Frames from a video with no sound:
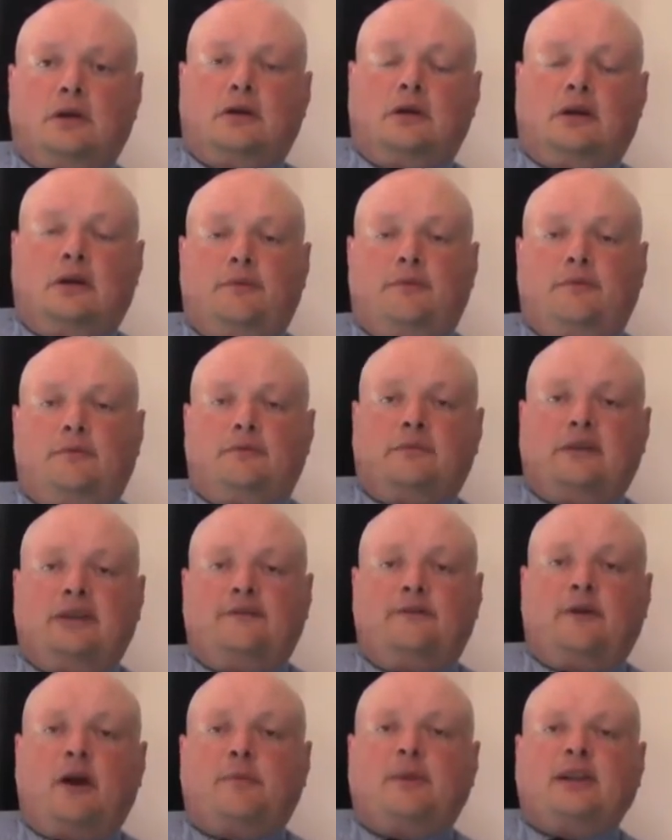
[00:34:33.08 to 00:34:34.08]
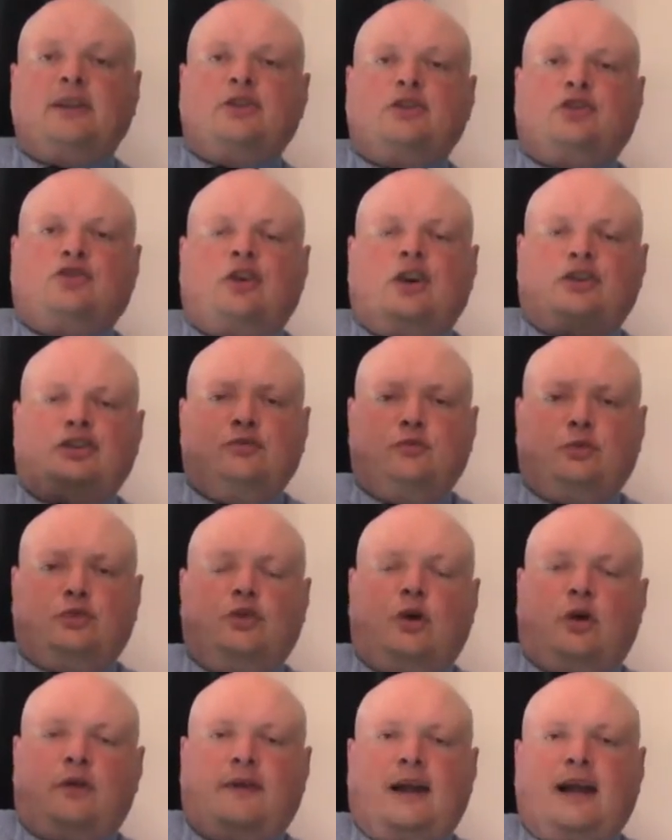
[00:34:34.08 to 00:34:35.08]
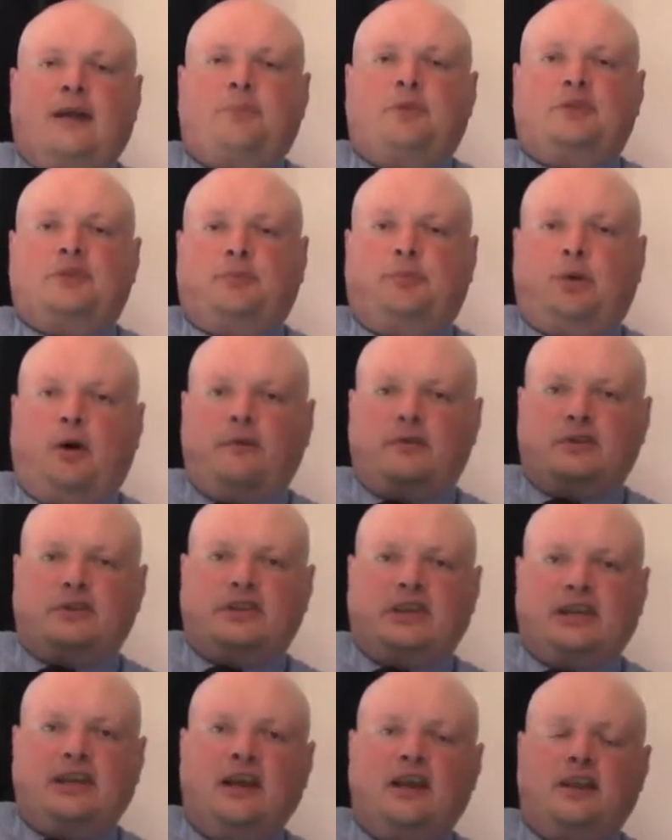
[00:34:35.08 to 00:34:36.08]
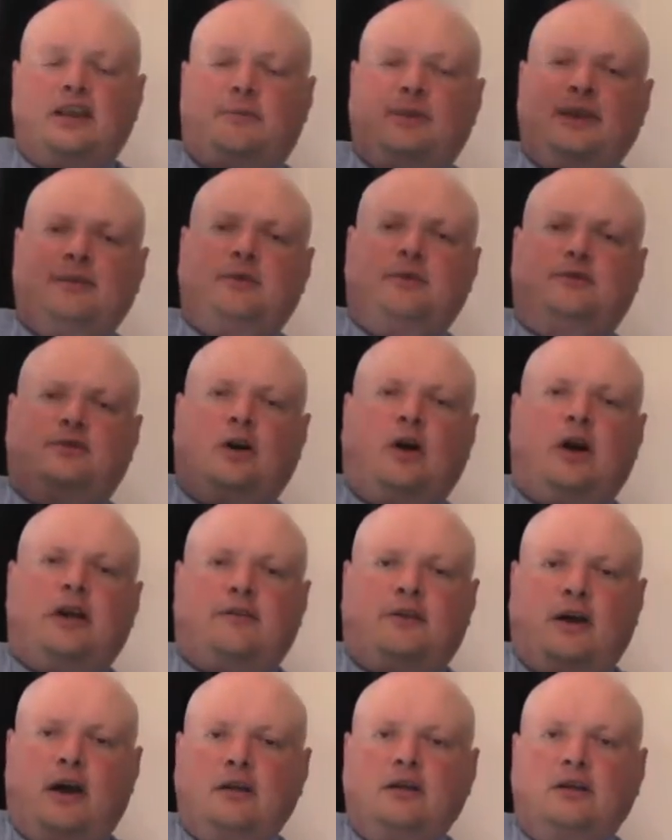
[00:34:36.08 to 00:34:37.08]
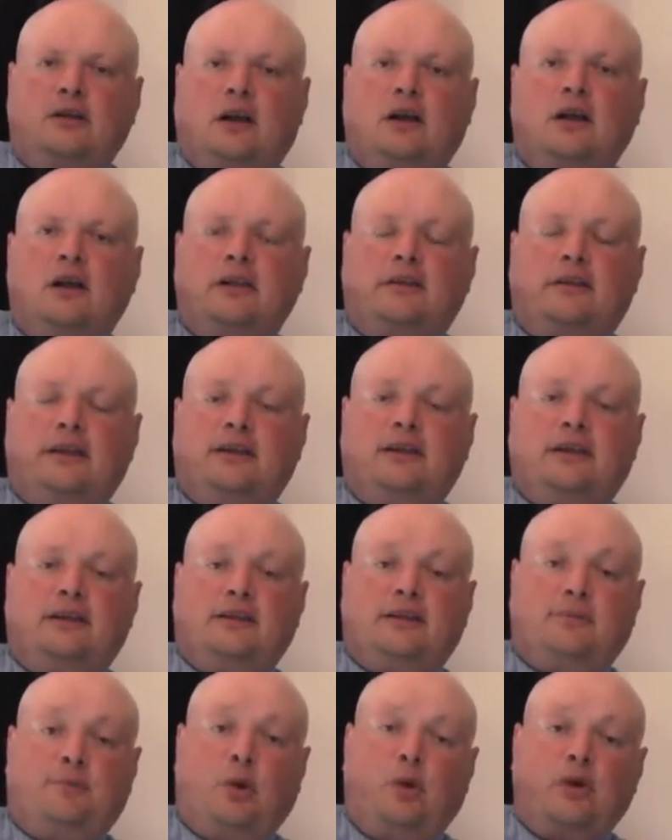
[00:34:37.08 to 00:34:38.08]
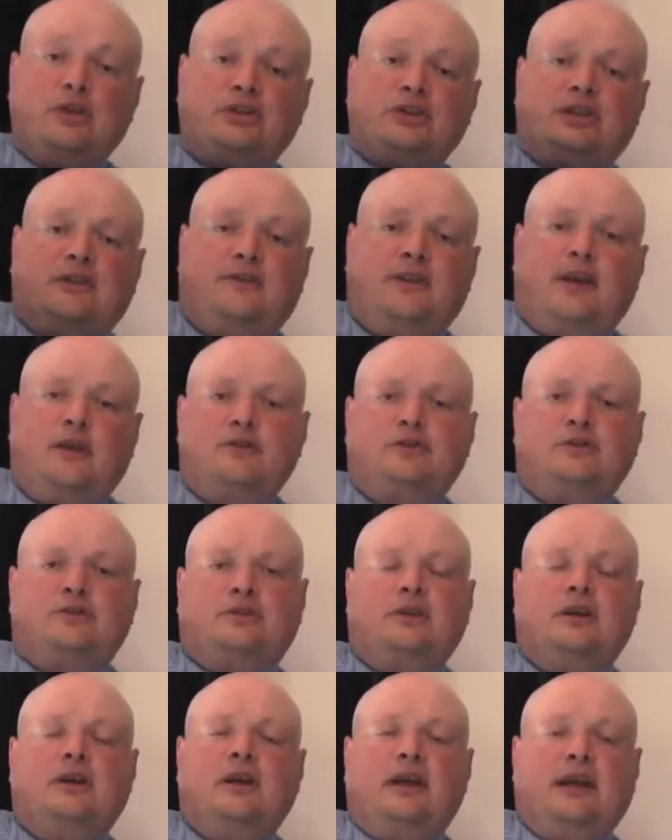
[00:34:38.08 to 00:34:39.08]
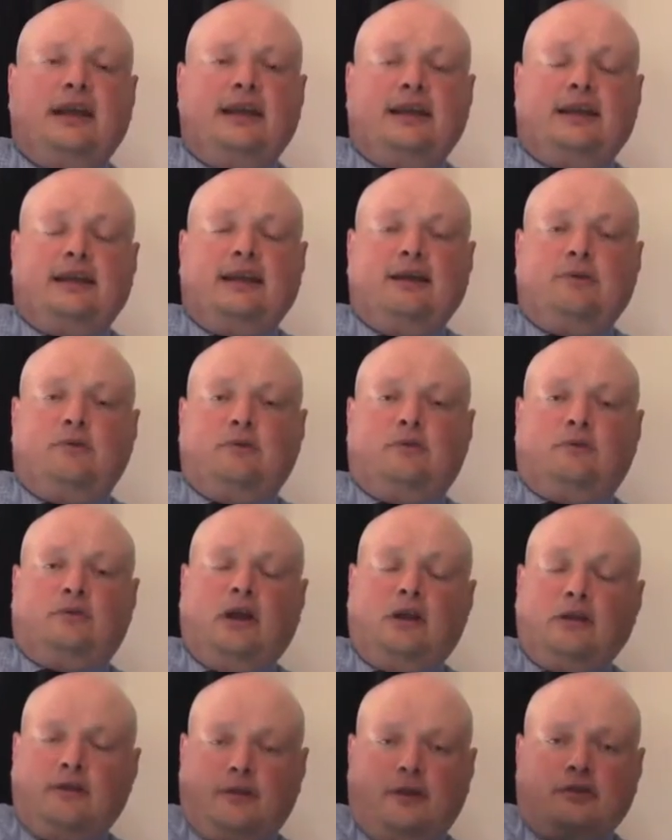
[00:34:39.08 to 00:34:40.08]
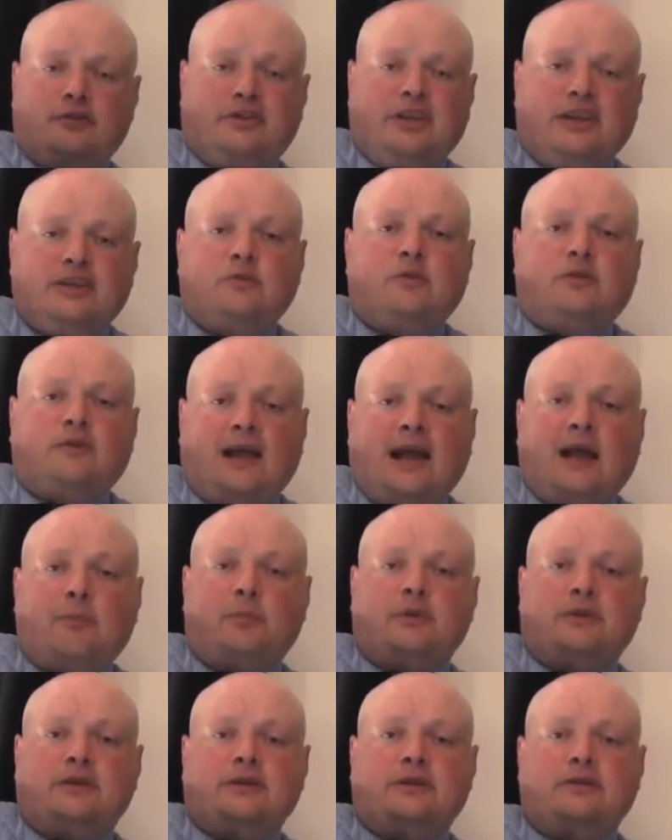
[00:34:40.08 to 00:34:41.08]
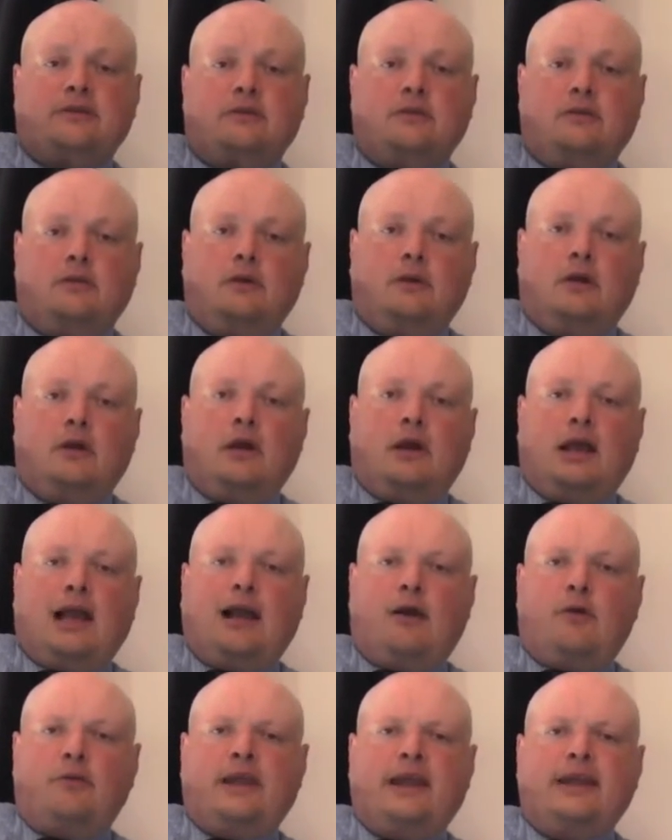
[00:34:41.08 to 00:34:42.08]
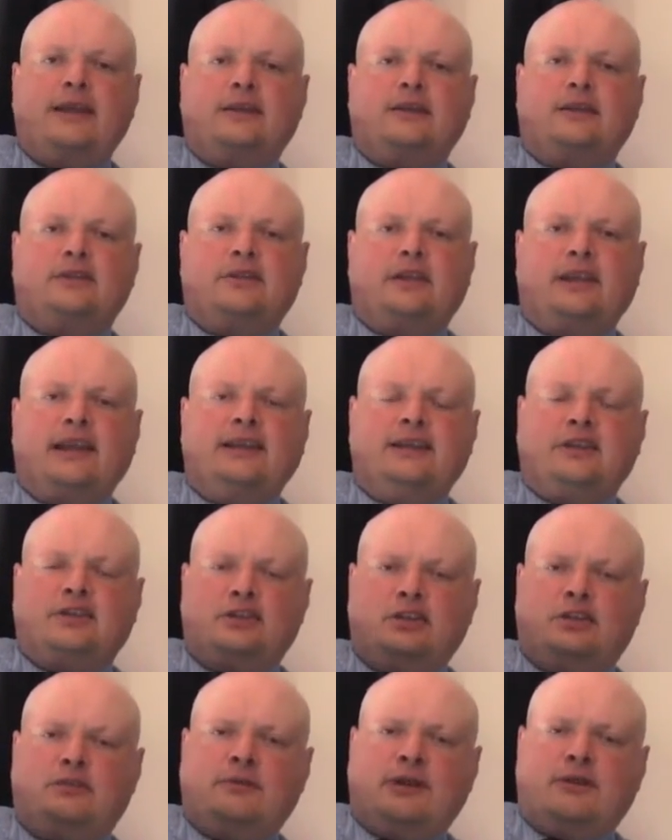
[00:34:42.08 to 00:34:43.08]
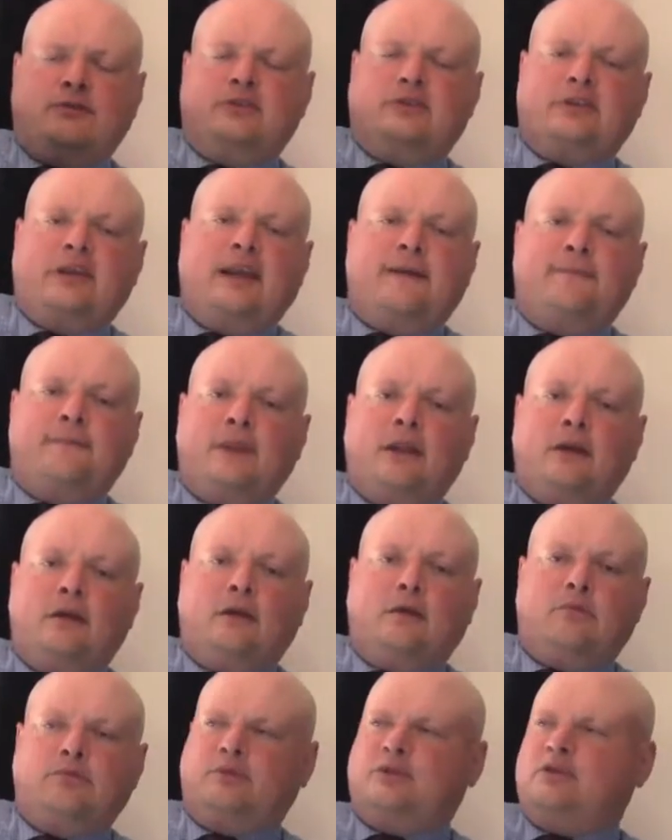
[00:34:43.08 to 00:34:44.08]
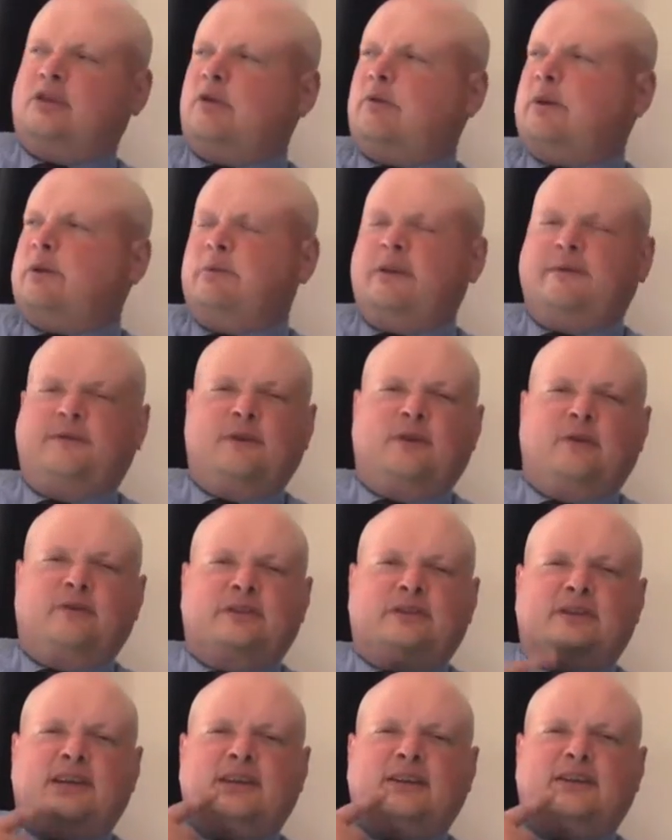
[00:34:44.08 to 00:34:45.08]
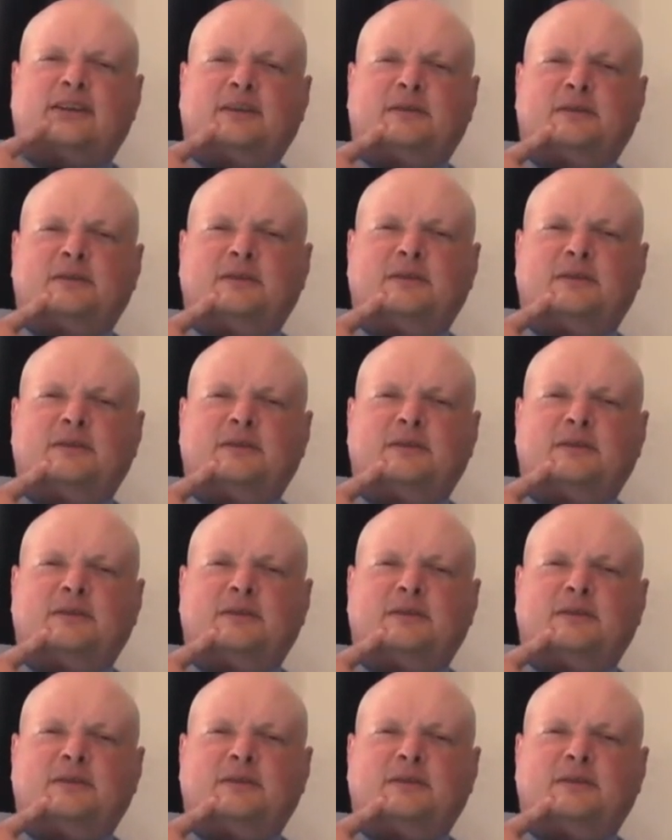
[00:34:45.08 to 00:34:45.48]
The environmental destruction would not have happened. The poverty, the people who've died of hunger, the poisoning of the oceans, none of those things would have happened. How are they going to? Are they going to turn around and say, "Oh, sorry, we forgot to tell you.